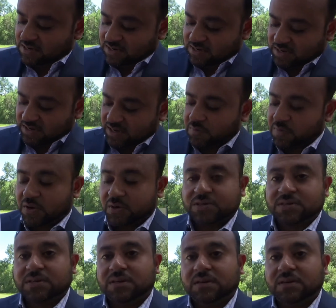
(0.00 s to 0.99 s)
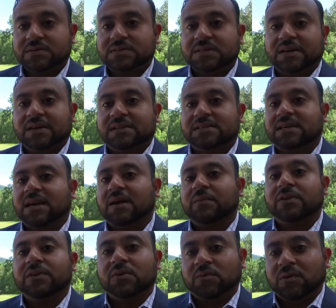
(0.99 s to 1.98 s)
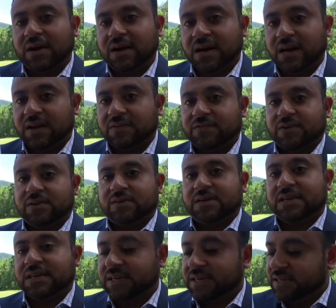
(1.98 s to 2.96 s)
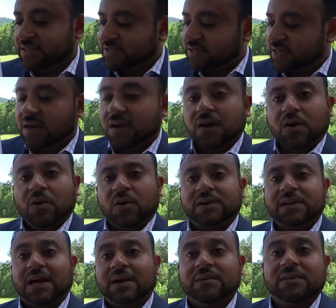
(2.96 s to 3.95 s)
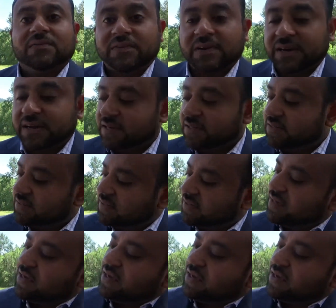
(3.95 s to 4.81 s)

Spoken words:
emotional, say it's time with your wife or your kids, or time with friends.